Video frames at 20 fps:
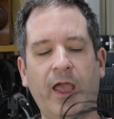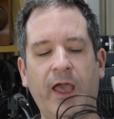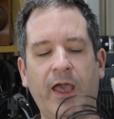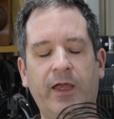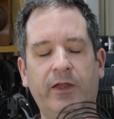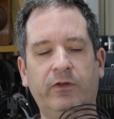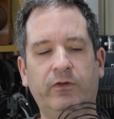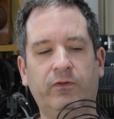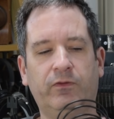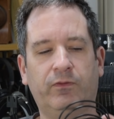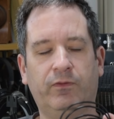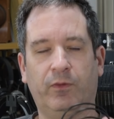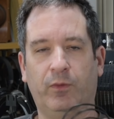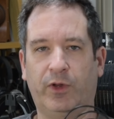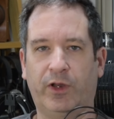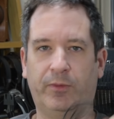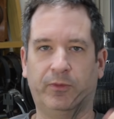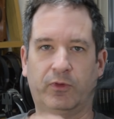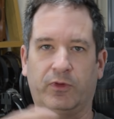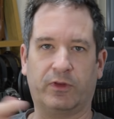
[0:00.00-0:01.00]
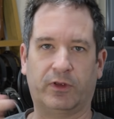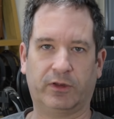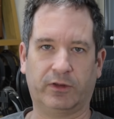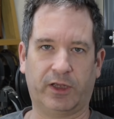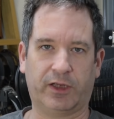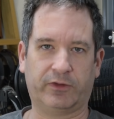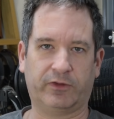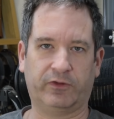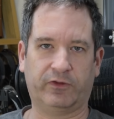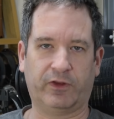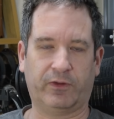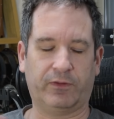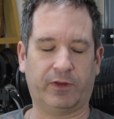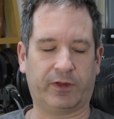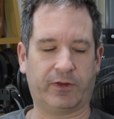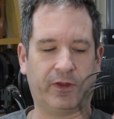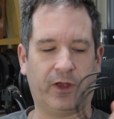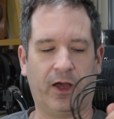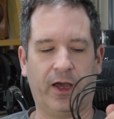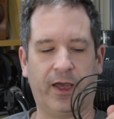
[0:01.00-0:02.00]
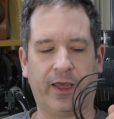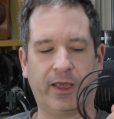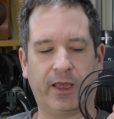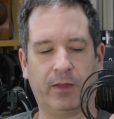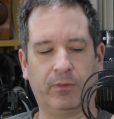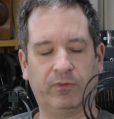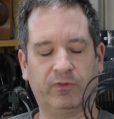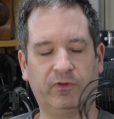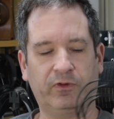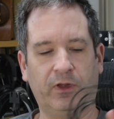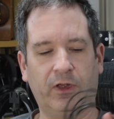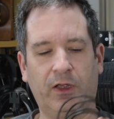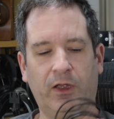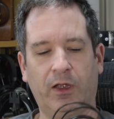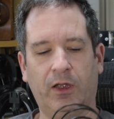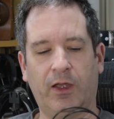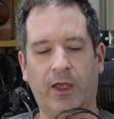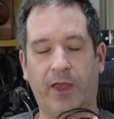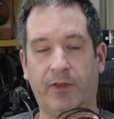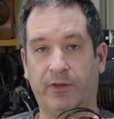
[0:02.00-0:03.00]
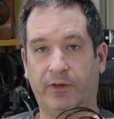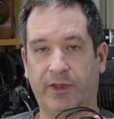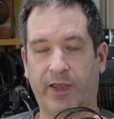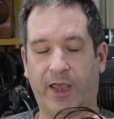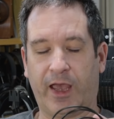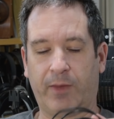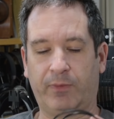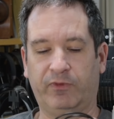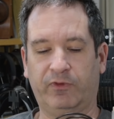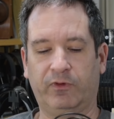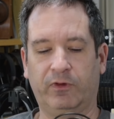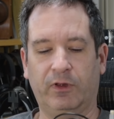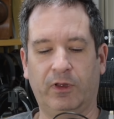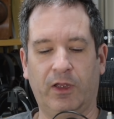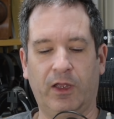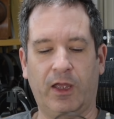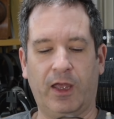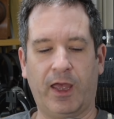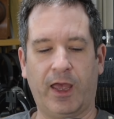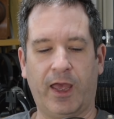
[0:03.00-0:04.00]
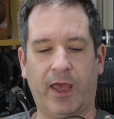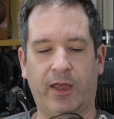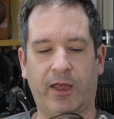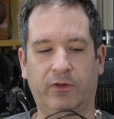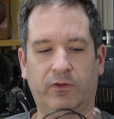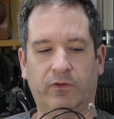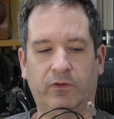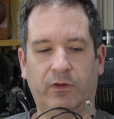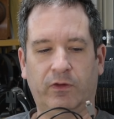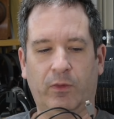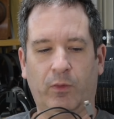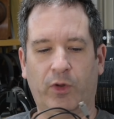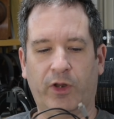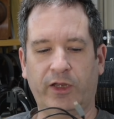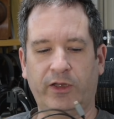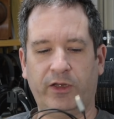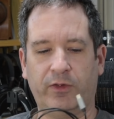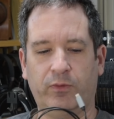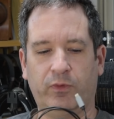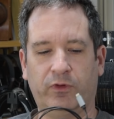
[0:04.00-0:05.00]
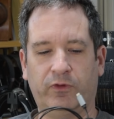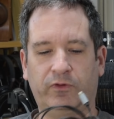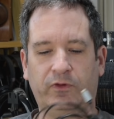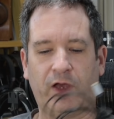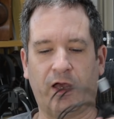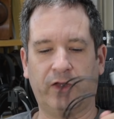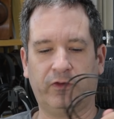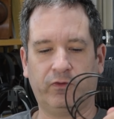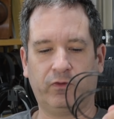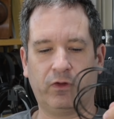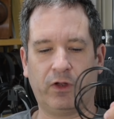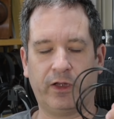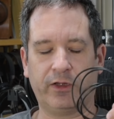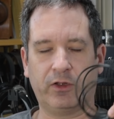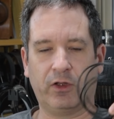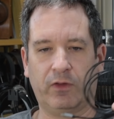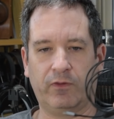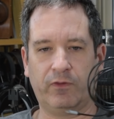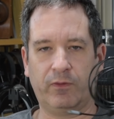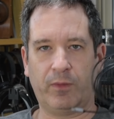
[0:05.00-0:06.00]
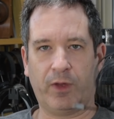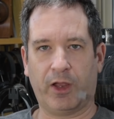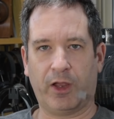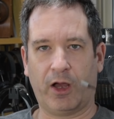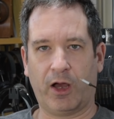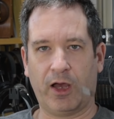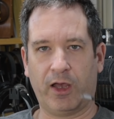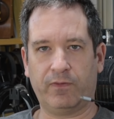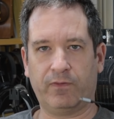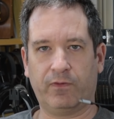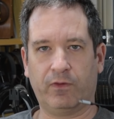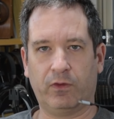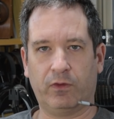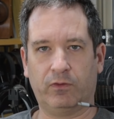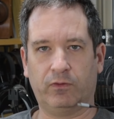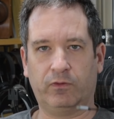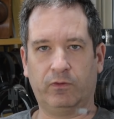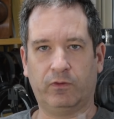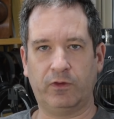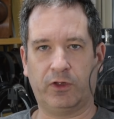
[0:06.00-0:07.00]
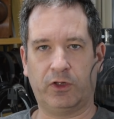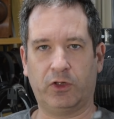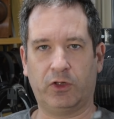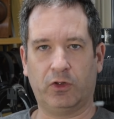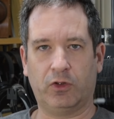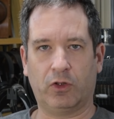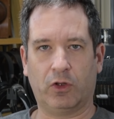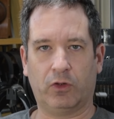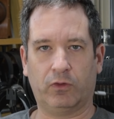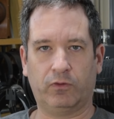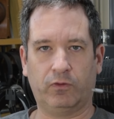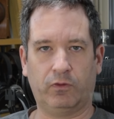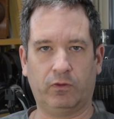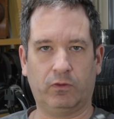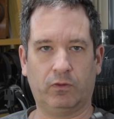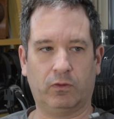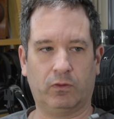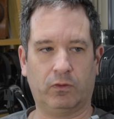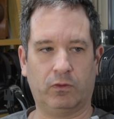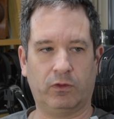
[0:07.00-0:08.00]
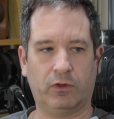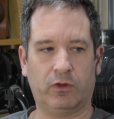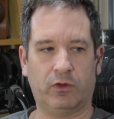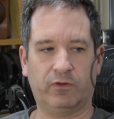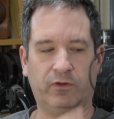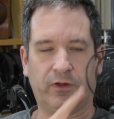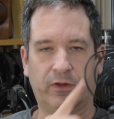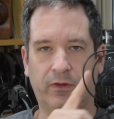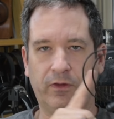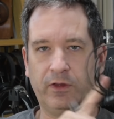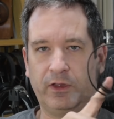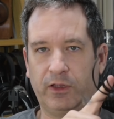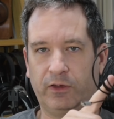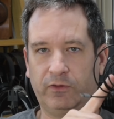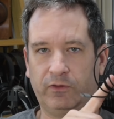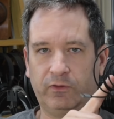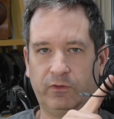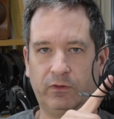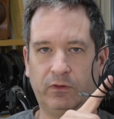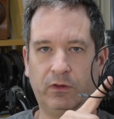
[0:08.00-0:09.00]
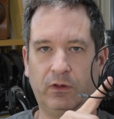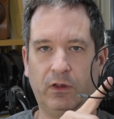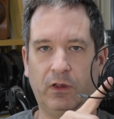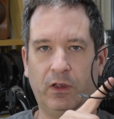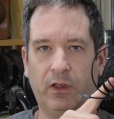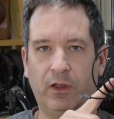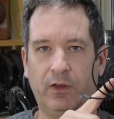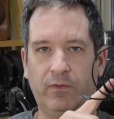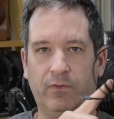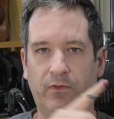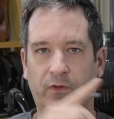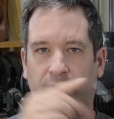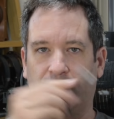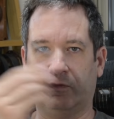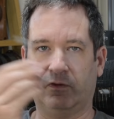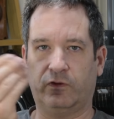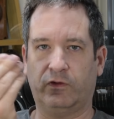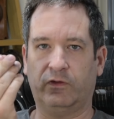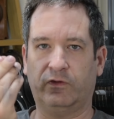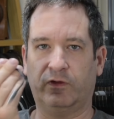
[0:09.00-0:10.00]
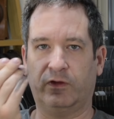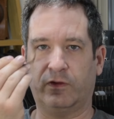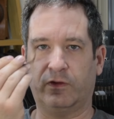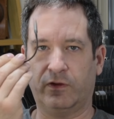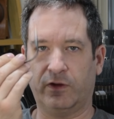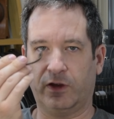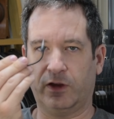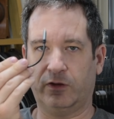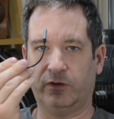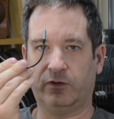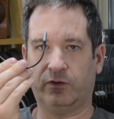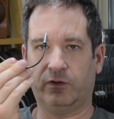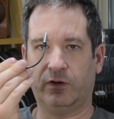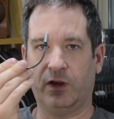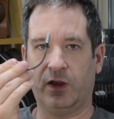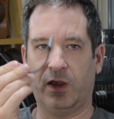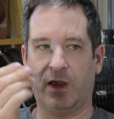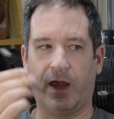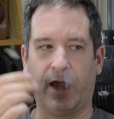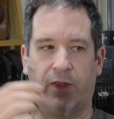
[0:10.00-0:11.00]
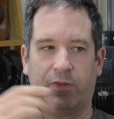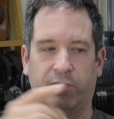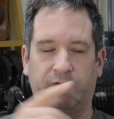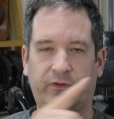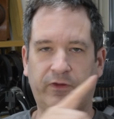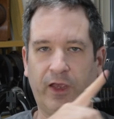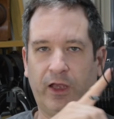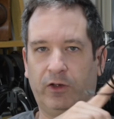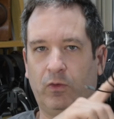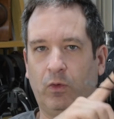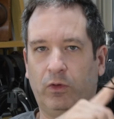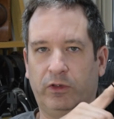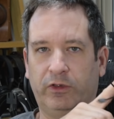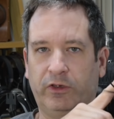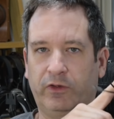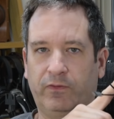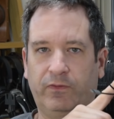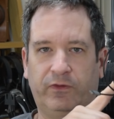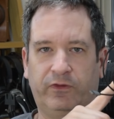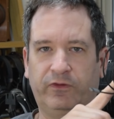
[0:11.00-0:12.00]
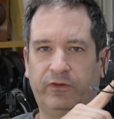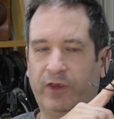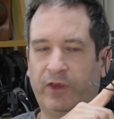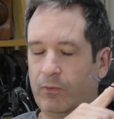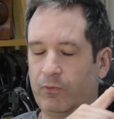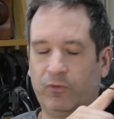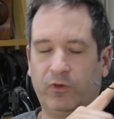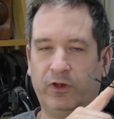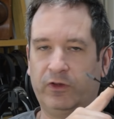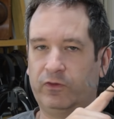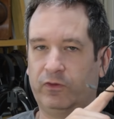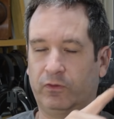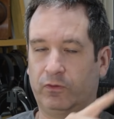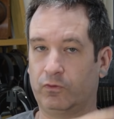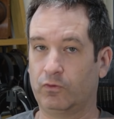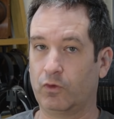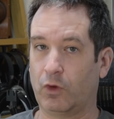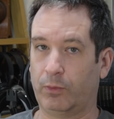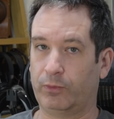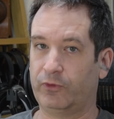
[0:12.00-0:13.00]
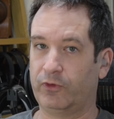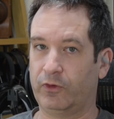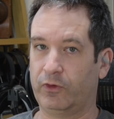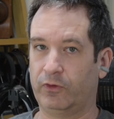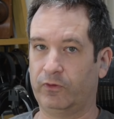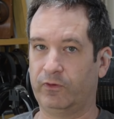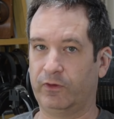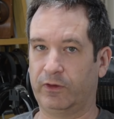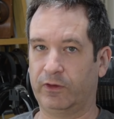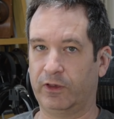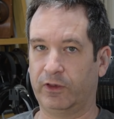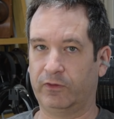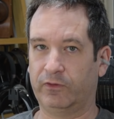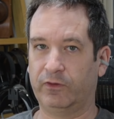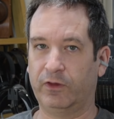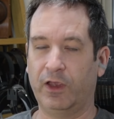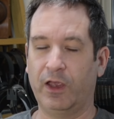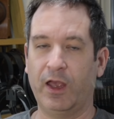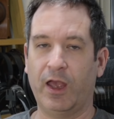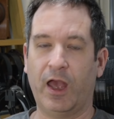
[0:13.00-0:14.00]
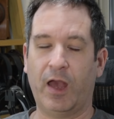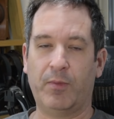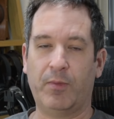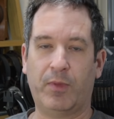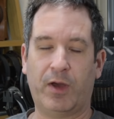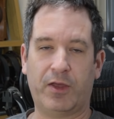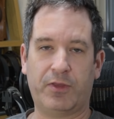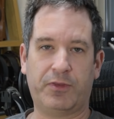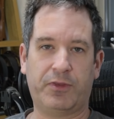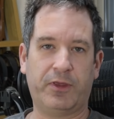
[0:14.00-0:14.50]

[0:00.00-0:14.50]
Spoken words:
and for when I'm doing the stuff like the IEMs and the DAPs. And what I did was I tried going from my iPhone to the Hugo 2 using this versus using this, and the sound quality for some reason dropped using this. And my